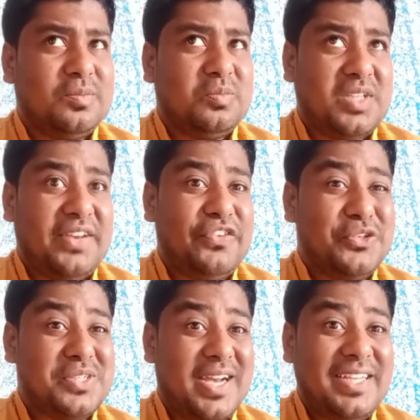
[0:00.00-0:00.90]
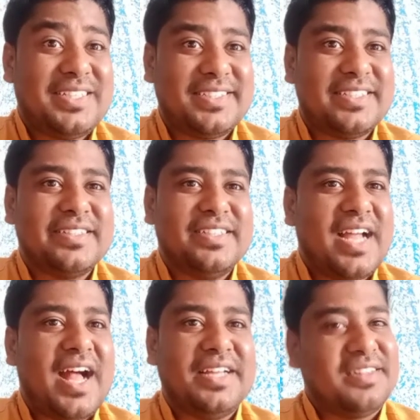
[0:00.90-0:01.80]
Confused, right?
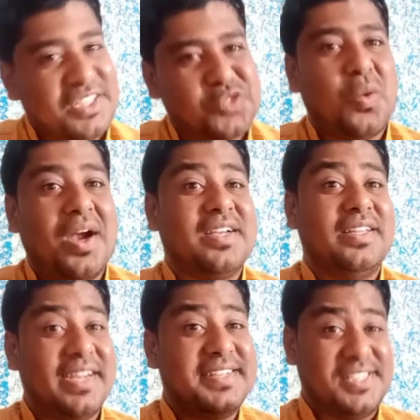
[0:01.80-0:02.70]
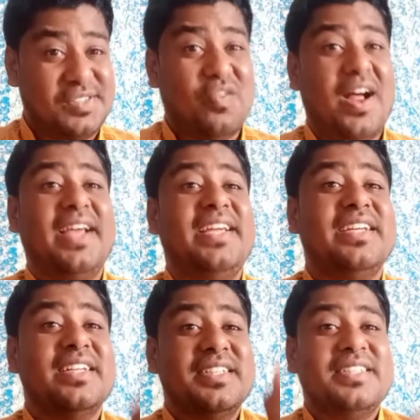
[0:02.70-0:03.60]
Yeah, that's
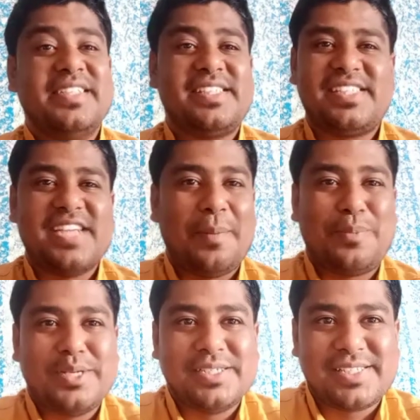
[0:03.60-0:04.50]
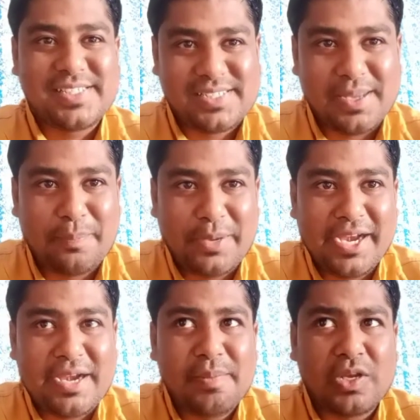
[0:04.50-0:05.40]
why this chapter is
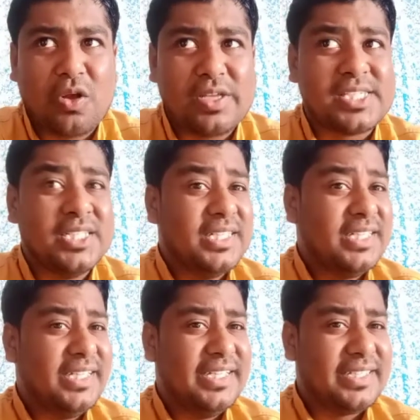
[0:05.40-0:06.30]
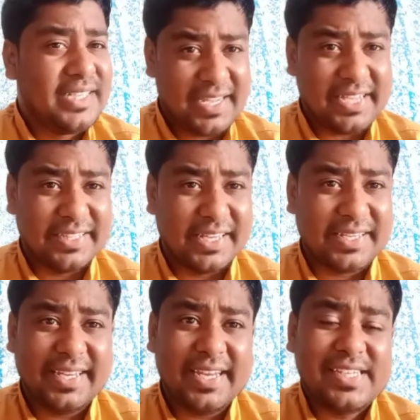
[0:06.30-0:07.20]
separate, because it neither
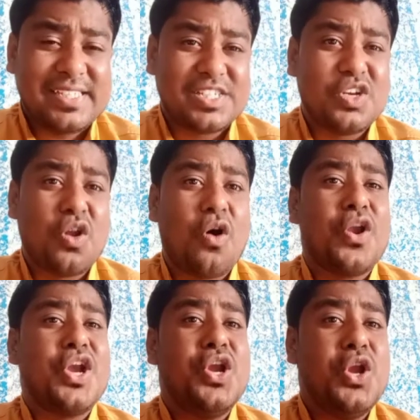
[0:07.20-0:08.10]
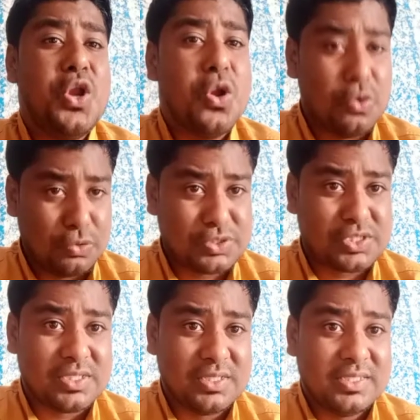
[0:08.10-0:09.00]
gains nor
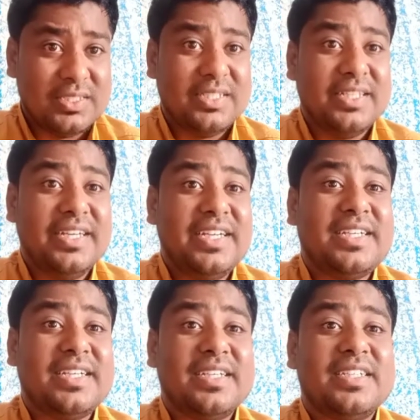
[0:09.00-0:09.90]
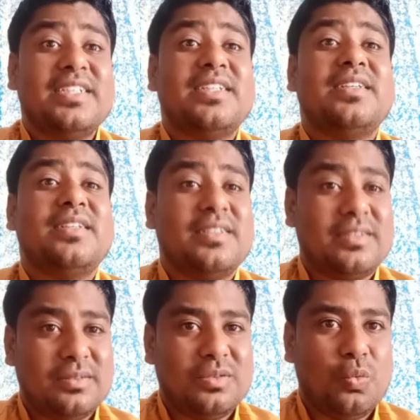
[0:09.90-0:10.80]
lose. It
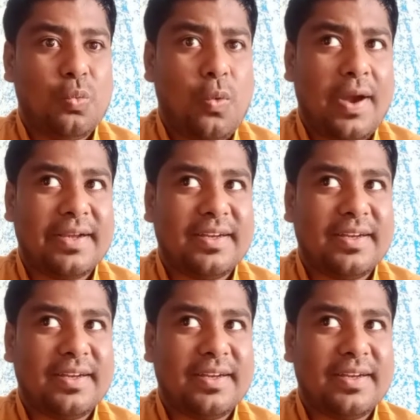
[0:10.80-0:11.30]
what?